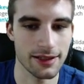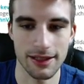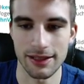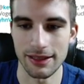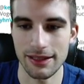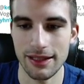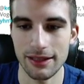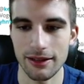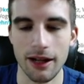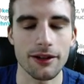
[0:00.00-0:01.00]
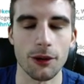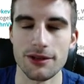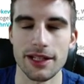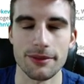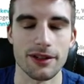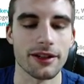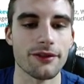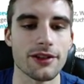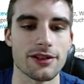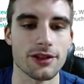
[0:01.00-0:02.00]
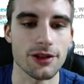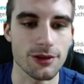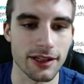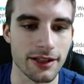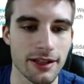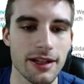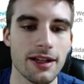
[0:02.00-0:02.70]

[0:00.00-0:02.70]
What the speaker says: And he, not Golden State, I'm sorry, versus Houston.